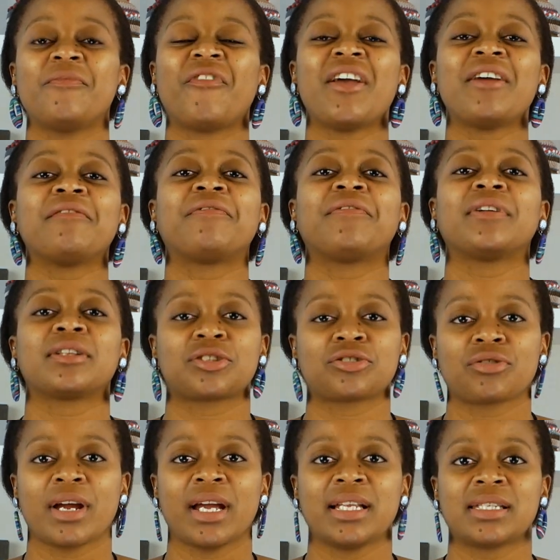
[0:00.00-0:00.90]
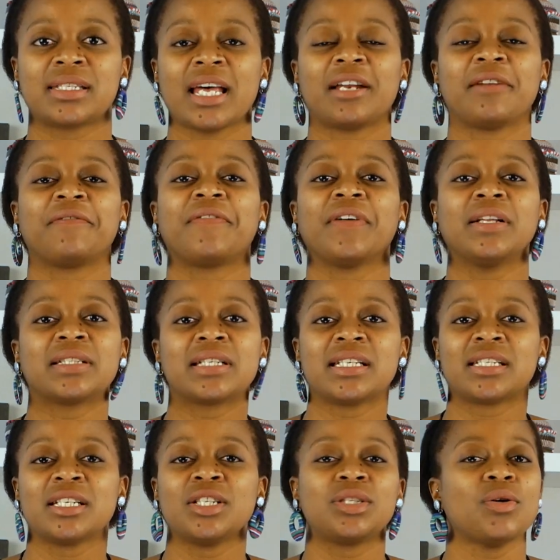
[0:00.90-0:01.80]
infiltrates and
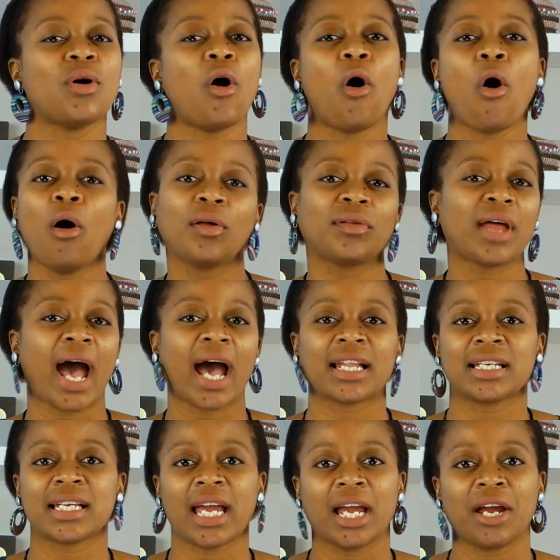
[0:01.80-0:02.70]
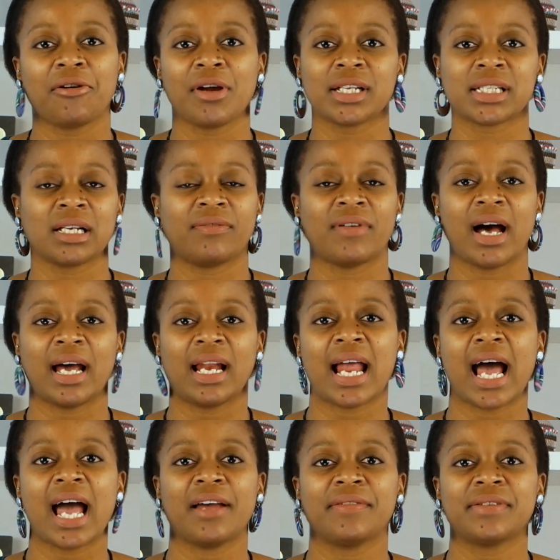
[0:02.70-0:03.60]
filters into all the other areas of our
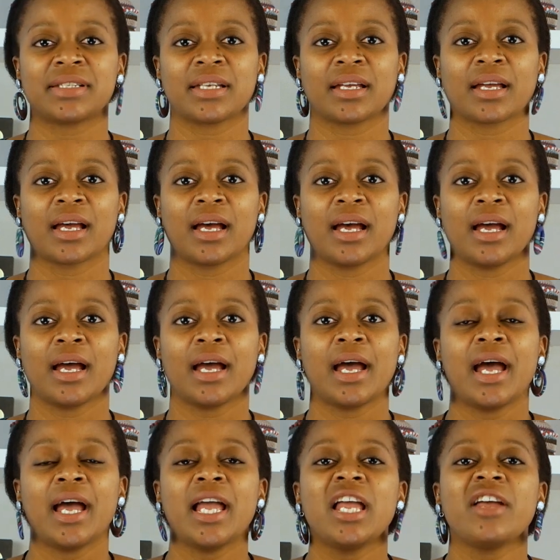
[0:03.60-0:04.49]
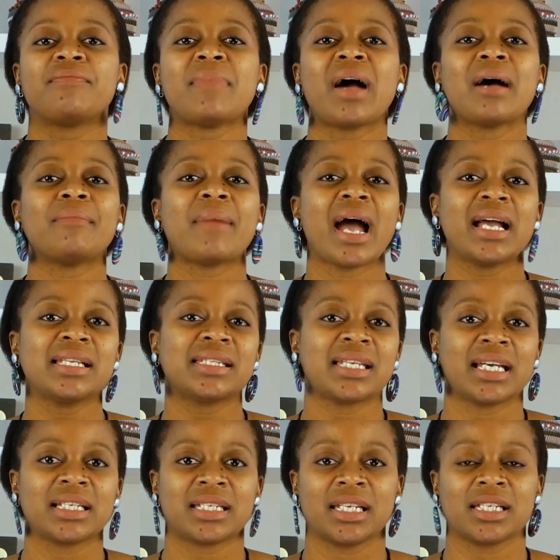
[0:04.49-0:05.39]
lives. If my
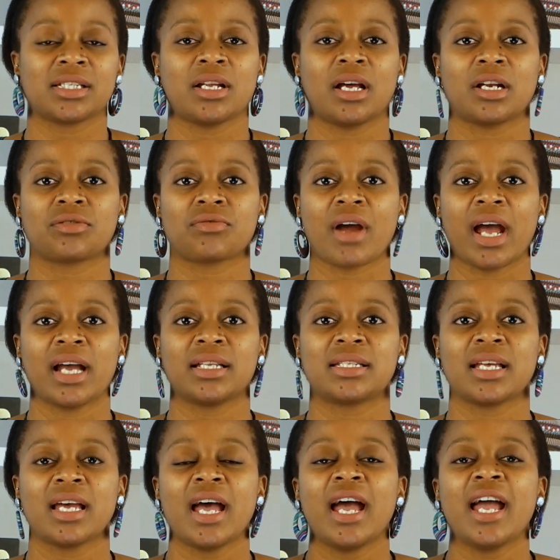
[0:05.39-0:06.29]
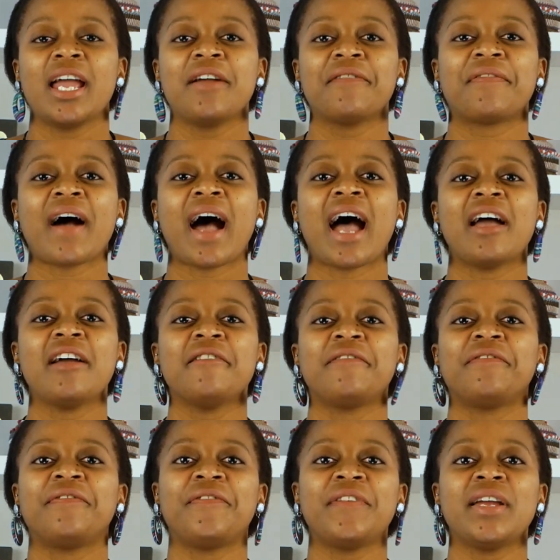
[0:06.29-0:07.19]
mindset is not right, if I
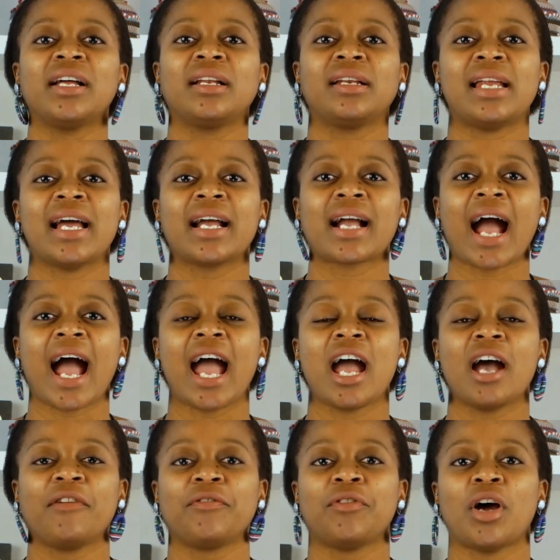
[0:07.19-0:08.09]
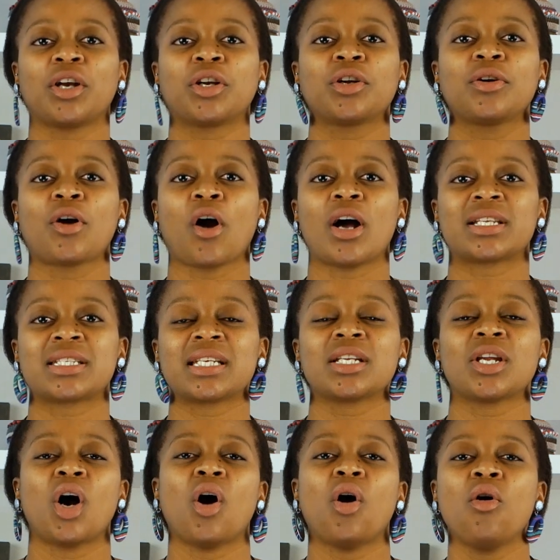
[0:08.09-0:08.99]
feel like I have not
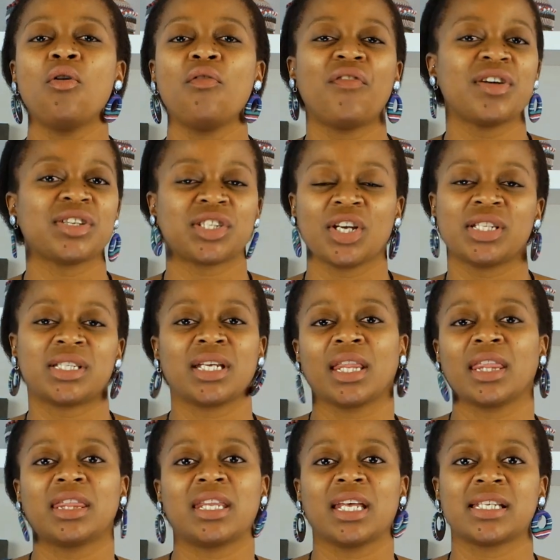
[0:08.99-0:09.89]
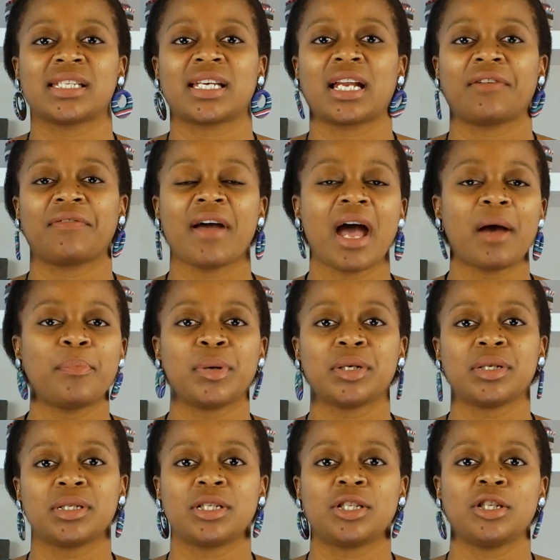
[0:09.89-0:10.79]
gotten over certain things that have
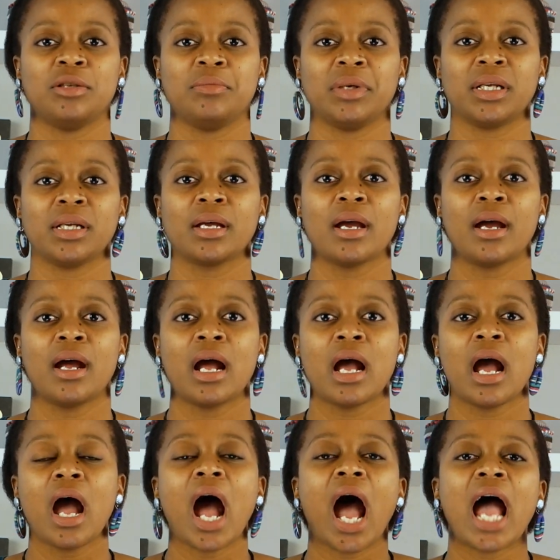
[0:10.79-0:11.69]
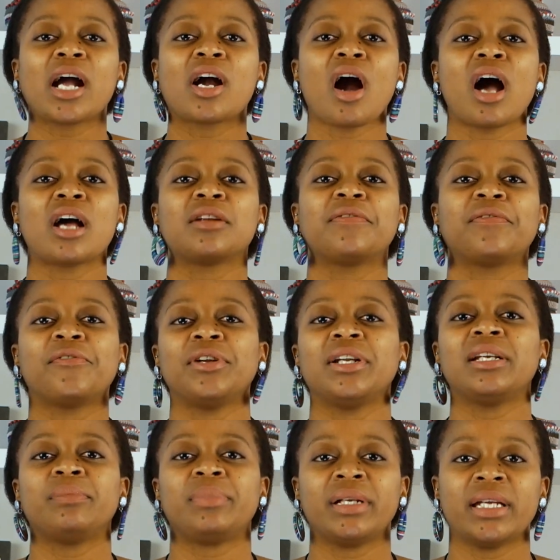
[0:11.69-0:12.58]
happened to me, I can't
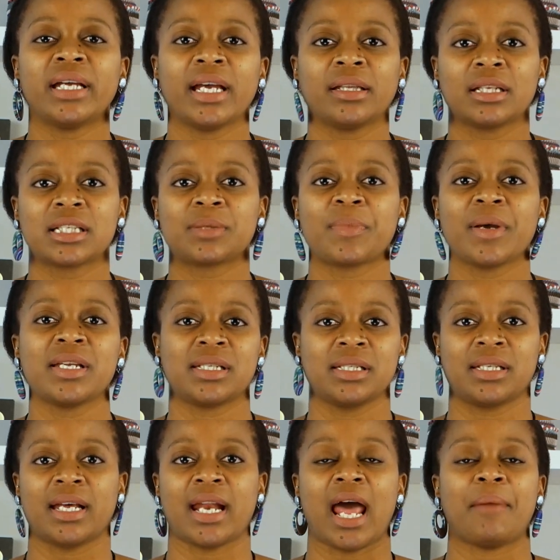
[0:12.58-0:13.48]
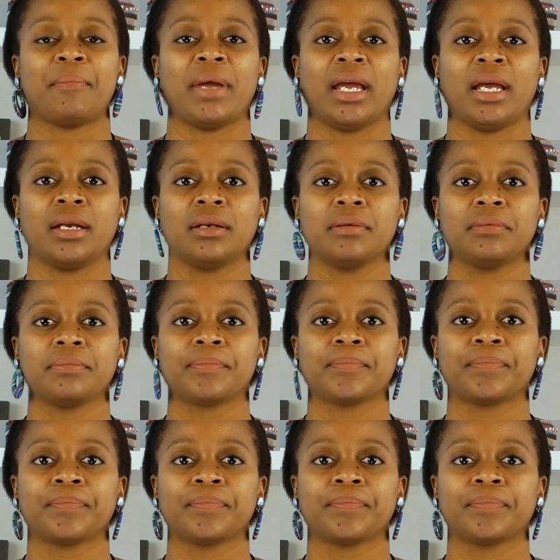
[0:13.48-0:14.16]
fully be in the spaces that I'm in.